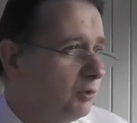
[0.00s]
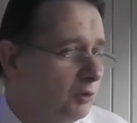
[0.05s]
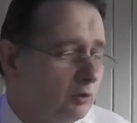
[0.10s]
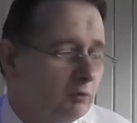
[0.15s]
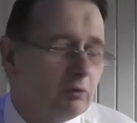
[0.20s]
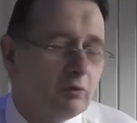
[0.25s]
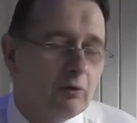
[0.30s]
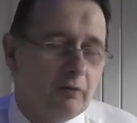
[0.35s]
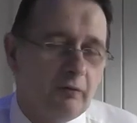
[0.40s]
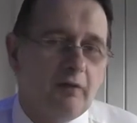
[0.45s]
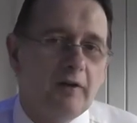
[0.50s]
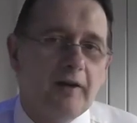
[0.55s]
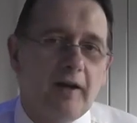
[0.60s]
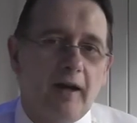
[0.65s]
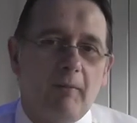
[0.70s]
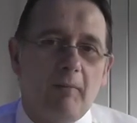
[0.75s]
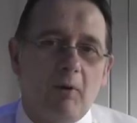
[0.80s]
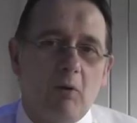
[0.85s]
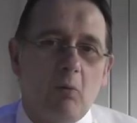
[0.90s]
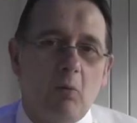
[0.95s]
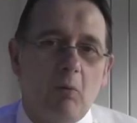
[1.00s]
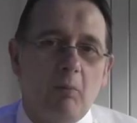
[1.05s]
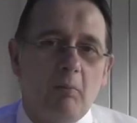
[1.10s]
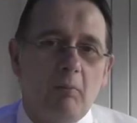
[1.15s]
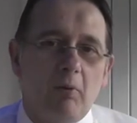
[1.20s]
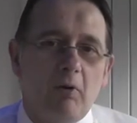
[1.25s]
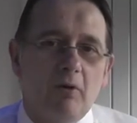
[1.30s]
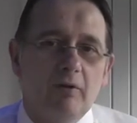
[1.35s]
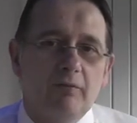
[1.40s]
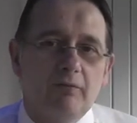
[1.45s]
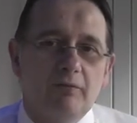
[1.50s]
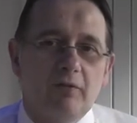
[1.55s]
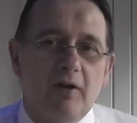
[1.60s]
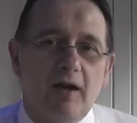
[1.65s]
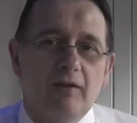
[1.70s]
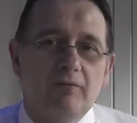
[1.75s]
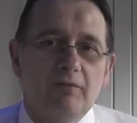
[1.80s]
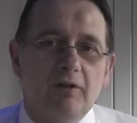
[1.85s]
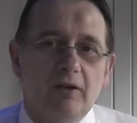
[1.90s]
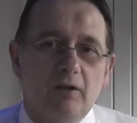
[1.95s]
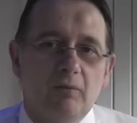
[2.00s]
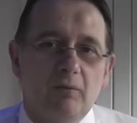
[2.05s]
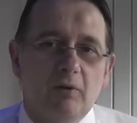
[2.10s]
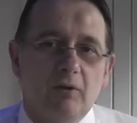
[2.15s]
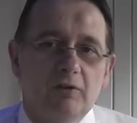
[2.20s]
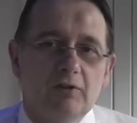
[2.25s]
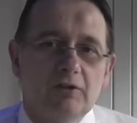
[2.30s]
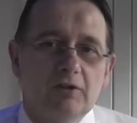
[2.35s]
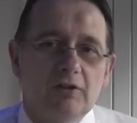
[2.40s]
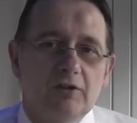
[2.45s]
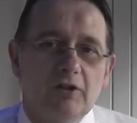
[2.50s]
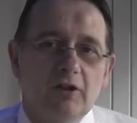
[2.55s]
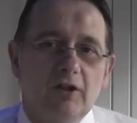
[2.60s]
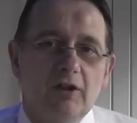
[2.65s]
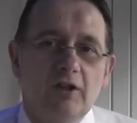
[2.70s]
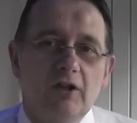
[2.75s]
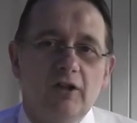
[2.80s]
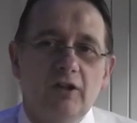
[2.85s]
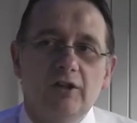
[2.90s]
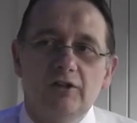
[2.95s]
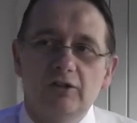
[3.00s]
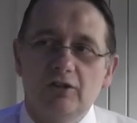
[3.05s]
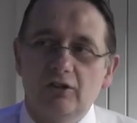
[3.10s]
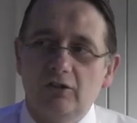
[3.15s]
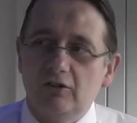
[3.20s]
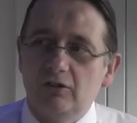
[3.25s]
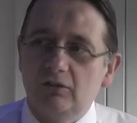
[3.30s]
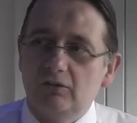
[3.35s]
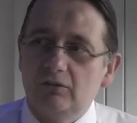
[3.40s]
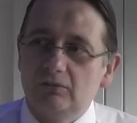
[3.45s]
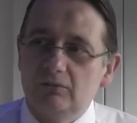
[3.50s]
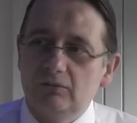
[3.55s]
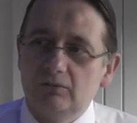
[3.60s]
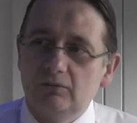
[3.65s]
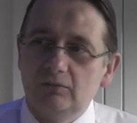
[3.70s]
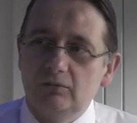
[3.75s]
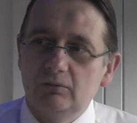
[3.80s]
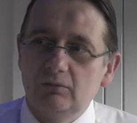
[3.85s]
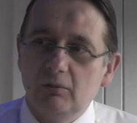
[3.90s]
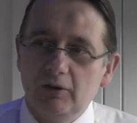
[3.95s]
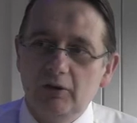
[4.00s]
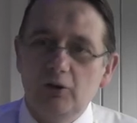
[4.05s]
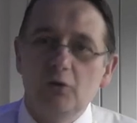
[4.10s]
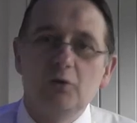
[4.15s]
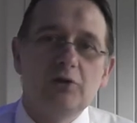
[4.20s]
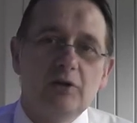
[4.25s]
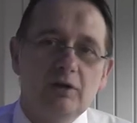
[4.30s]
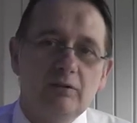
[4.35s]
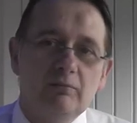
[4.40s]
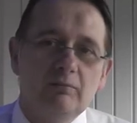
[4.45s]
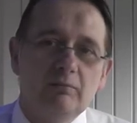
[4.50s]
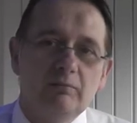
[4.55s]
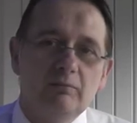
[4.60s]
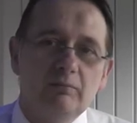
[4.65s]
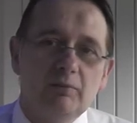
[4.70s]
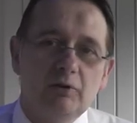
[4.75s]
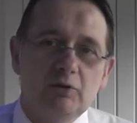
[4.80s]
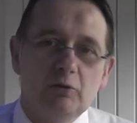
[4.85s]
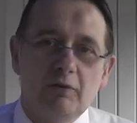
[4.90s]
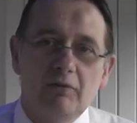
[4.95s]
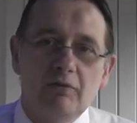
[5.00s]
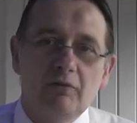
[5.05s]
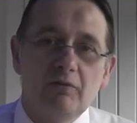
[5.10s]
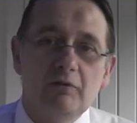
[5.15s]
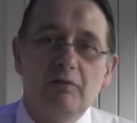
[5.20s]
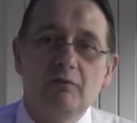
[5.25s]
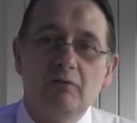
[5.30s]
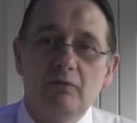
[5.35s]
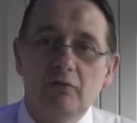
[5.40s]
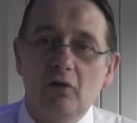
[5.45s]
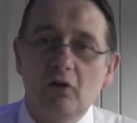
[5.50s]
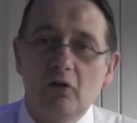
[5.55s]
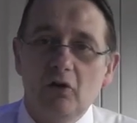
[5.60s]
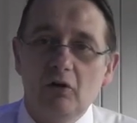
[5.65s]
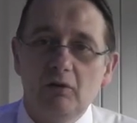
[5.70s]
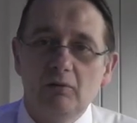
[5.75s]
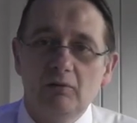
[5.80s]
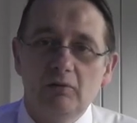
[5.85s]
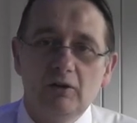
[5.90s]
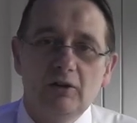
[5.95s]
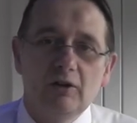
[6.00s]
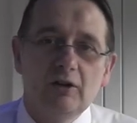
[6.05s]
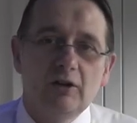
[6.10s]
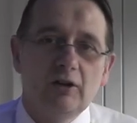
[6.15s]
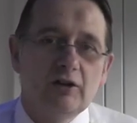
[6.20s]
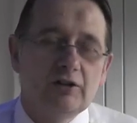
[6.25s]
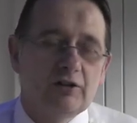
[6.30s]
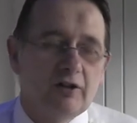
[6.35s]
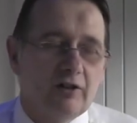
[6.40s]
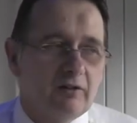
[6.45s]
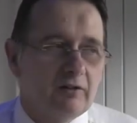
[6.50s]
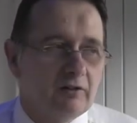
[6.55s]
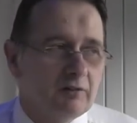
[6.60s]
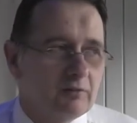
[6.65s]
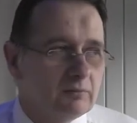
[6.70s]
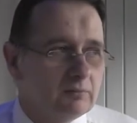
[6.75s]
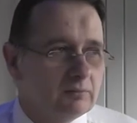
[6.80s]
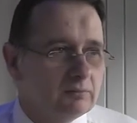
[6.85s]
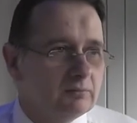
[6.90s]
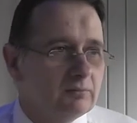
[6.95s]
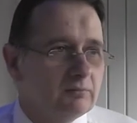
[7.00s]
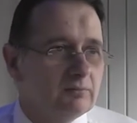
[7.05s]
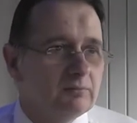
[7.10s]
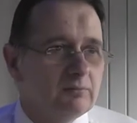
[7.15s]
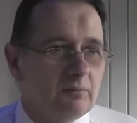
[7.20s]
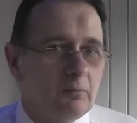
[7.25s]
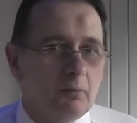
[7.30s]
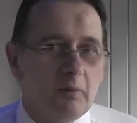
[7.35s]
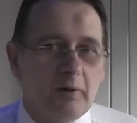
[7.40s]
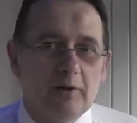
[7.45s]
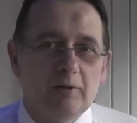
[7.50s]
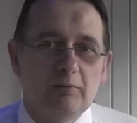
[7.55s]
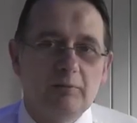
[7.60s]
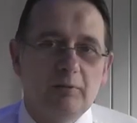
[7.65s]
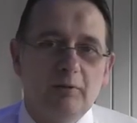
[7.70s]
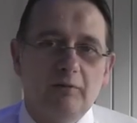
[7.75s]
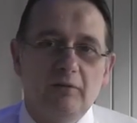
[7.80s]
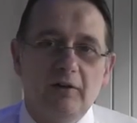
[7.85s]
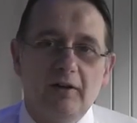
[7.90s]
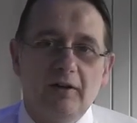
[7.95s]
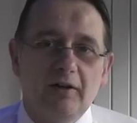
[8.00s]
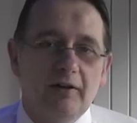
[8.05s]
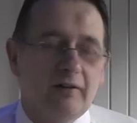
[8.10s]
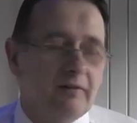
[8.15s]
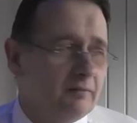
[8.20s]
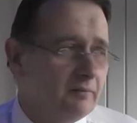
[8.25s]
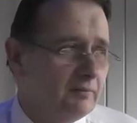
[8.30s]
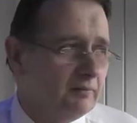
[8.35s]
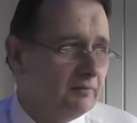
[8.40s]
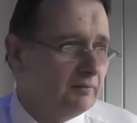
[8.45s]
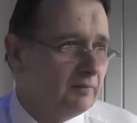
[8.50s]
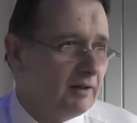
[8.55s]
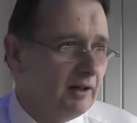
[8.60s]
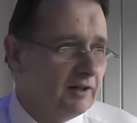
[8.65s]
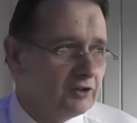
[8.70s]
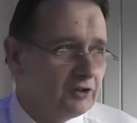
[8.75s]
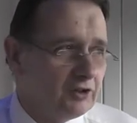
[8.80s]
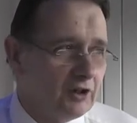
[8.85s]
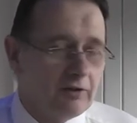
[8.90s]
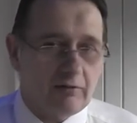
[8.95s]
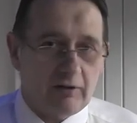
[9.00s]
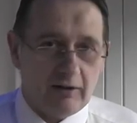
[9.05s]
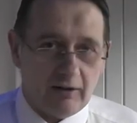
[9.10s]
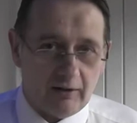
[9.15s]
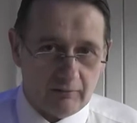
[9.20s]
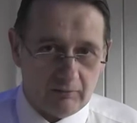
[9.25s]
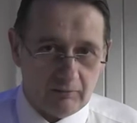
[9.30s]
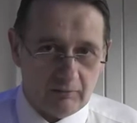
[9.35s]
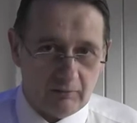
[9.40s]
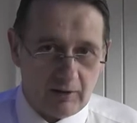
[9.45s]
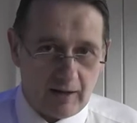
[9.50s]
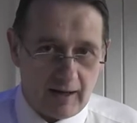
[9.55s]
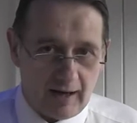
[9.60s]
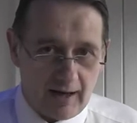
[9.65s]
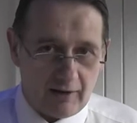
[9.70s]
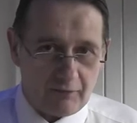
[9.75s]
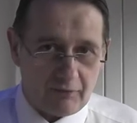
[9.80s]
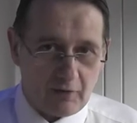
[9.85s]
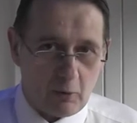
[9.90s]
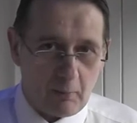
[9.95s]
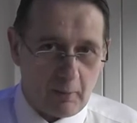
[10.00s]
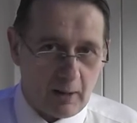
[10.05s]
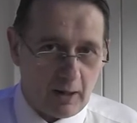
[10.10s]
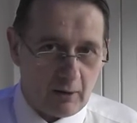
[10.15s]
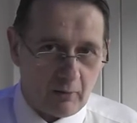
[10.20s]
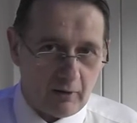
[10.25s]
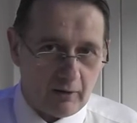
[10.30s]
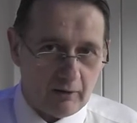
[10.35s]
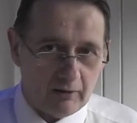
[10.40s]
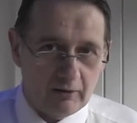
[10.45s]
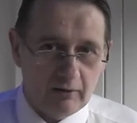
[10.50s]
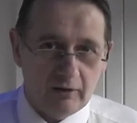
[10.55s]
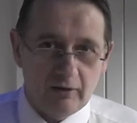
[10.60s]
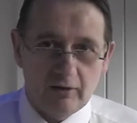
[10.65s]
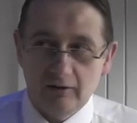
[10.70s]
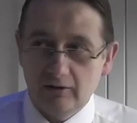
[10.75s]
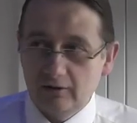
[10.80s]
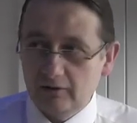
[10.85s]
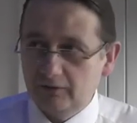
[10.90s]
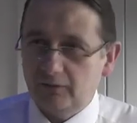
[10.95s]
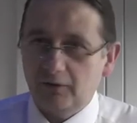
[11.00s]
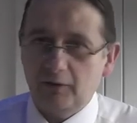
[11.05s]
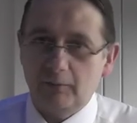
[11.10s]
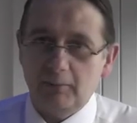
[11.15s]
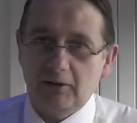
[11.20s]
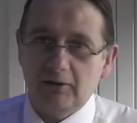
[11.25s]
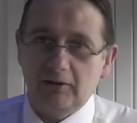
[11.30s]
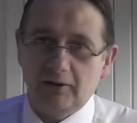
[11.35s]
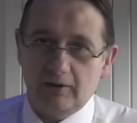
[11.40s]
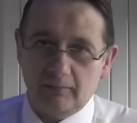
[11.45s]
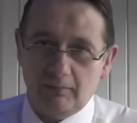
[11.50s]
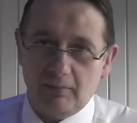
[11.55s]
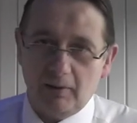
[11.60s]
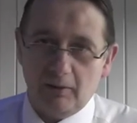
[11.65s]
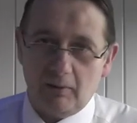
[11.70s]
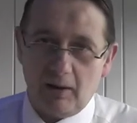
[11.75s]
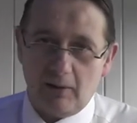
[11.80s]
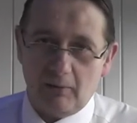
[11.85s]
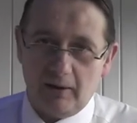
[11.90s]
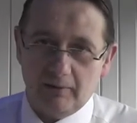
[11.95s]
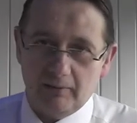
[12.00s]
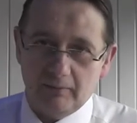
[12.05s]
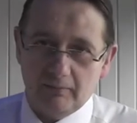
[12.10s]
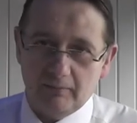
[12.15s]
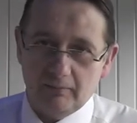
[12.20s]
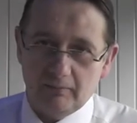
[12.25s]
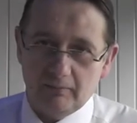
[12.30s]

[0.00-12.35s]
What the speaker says: You'd roughly get about 1.5 kilowatts. So we're using between 3 and 4. So wind prevailing, that's generating half our power for the building per hour.